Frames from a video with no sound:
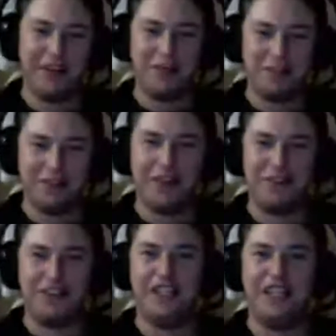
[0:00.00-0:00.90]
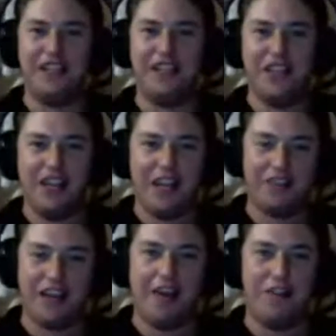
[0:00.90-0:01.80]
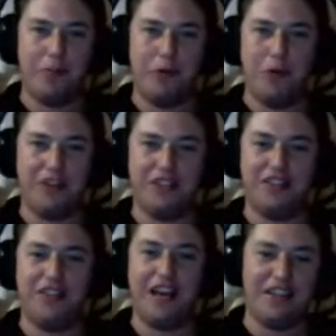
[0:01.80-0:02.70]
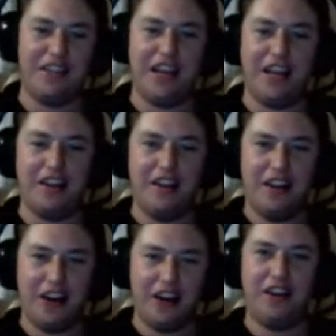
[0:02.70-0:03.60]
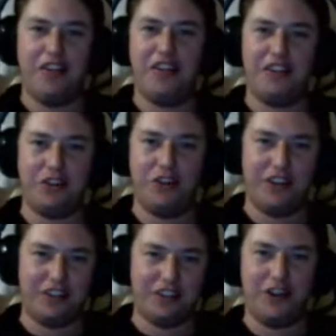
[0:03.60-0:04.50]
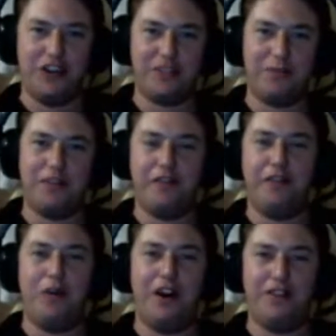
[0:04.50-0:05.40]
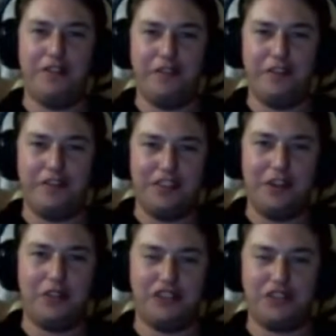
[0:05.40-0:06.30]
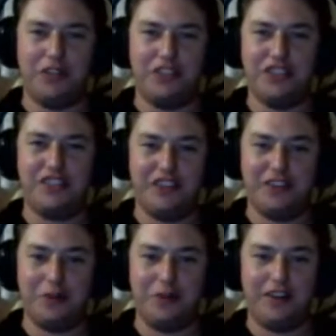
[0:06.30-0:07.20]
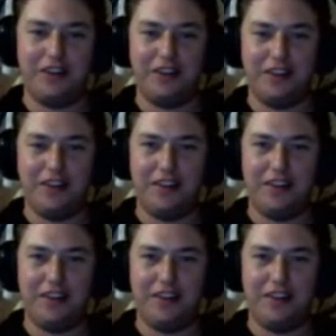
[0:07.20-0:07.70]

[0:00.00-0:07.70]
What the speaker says: You've been able to do that for years. If they haven't bought into that yet, I don't think trying to entice them with a $450 Switch is going to do it.